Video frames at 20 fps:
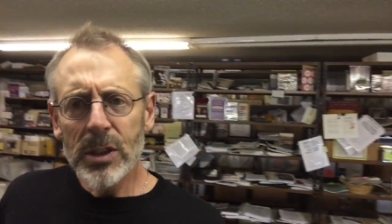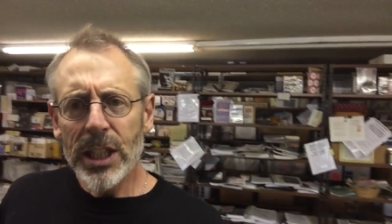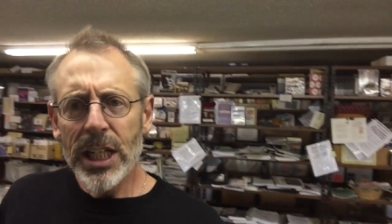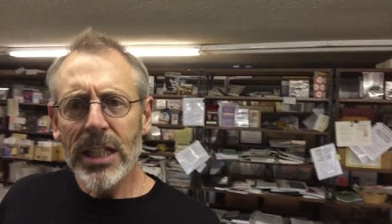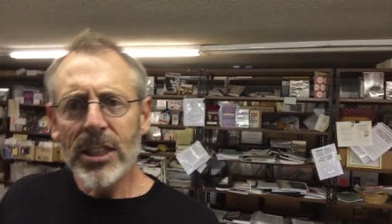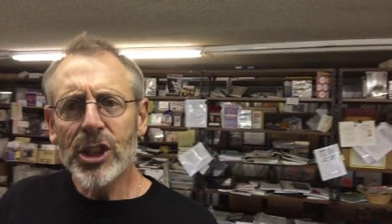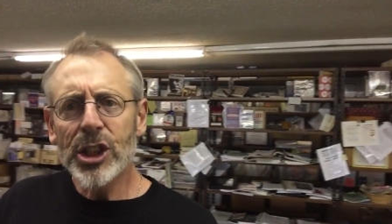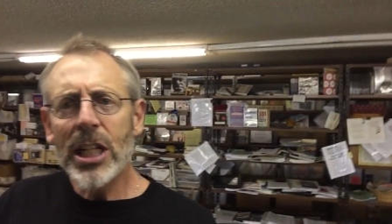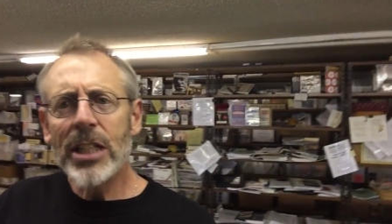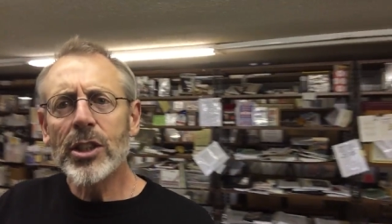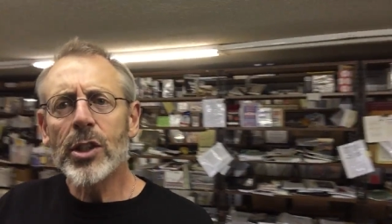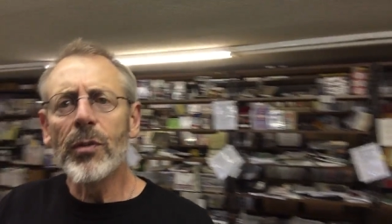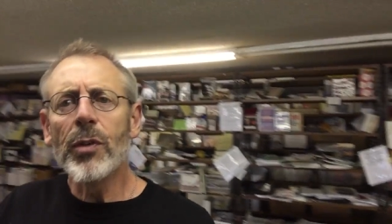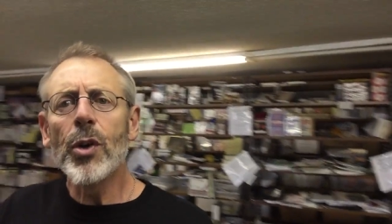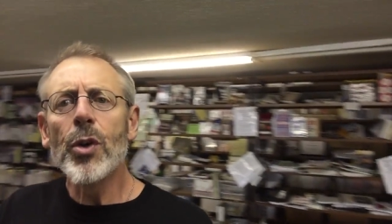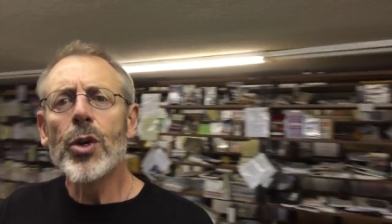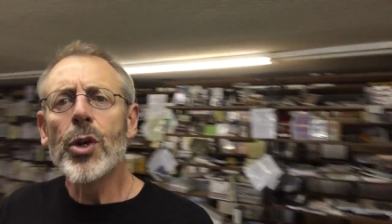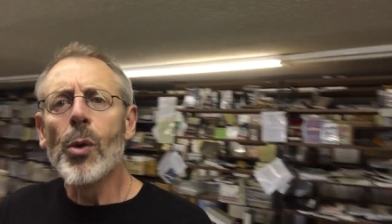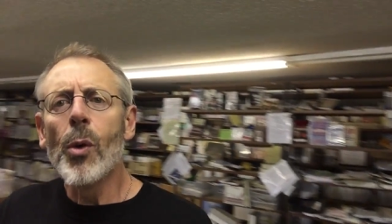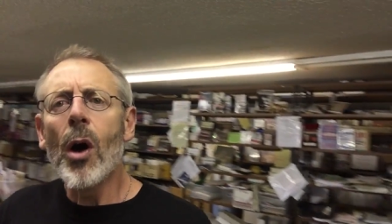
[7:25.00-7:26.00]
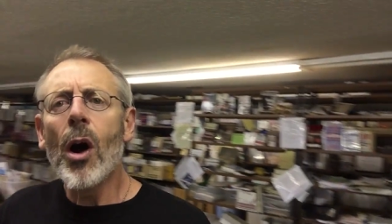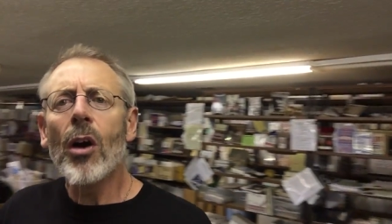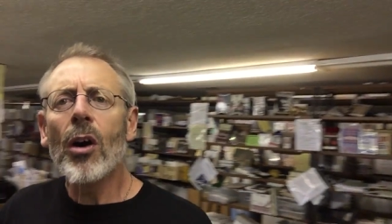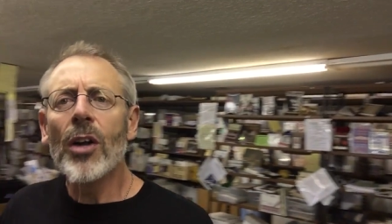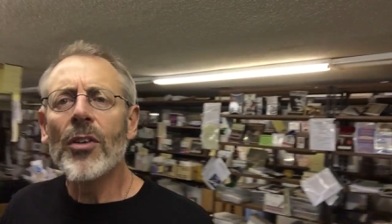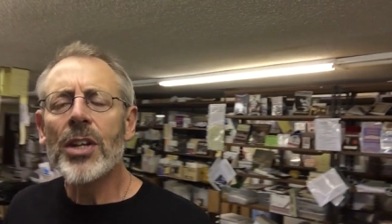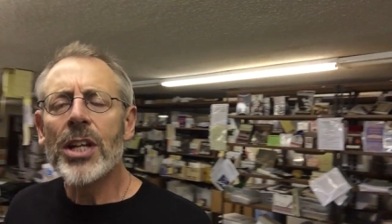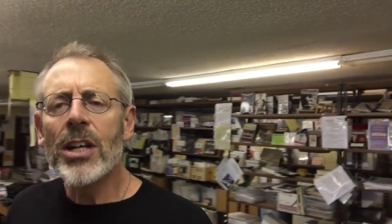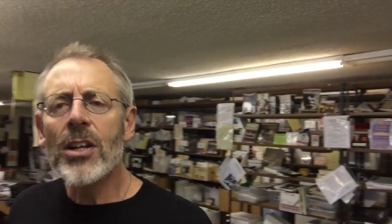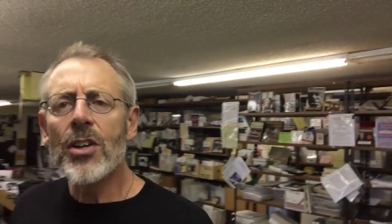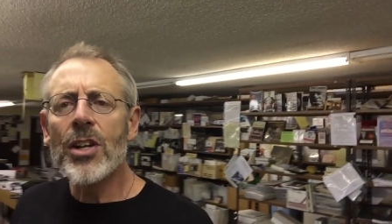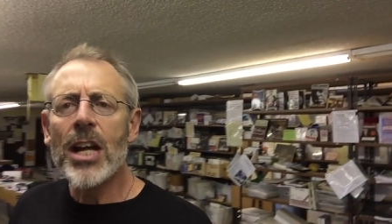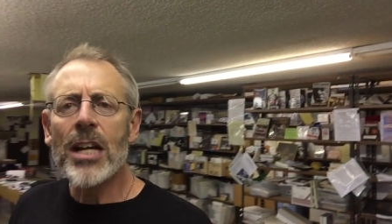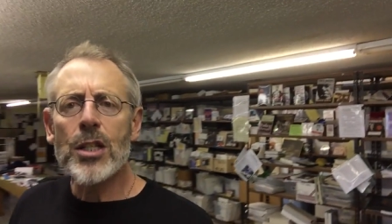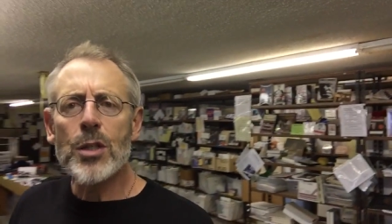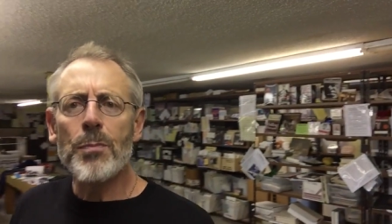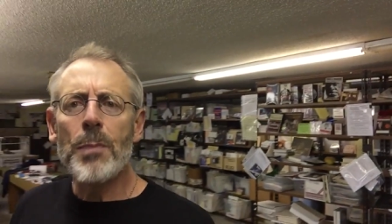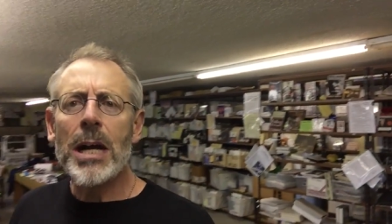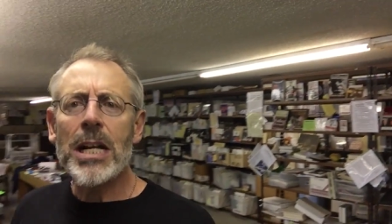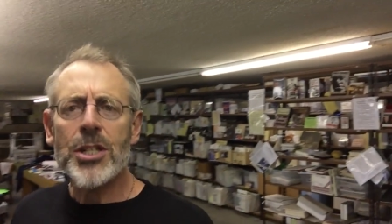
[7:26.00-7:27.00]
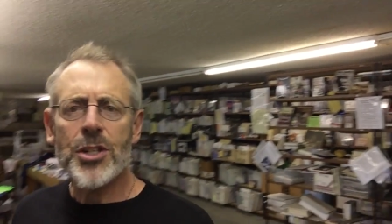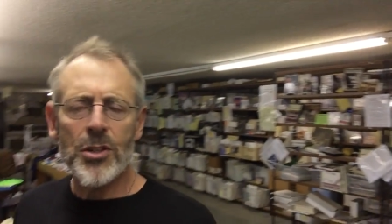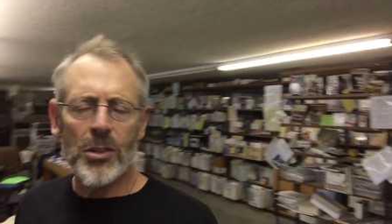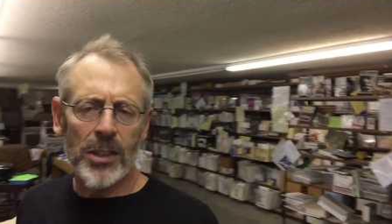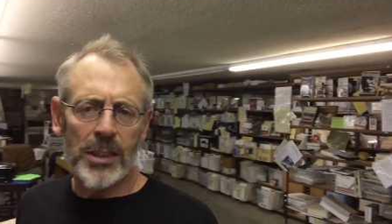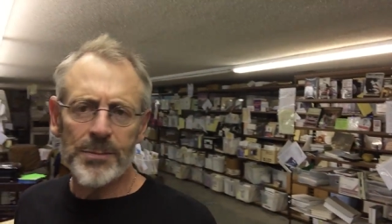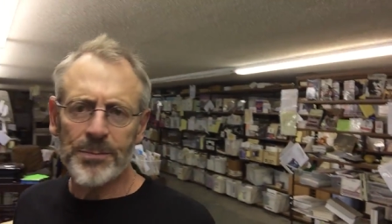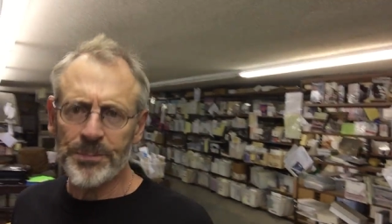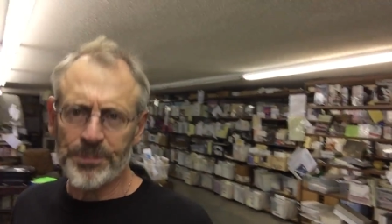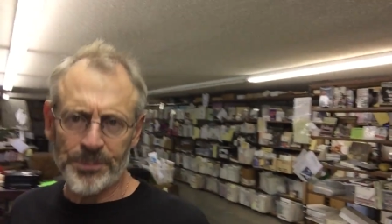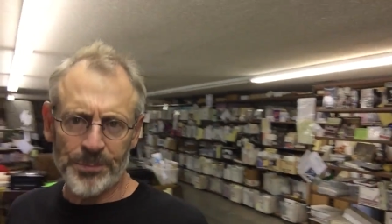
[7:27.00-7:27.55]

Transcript: get a sense of who you are on the internet, especially,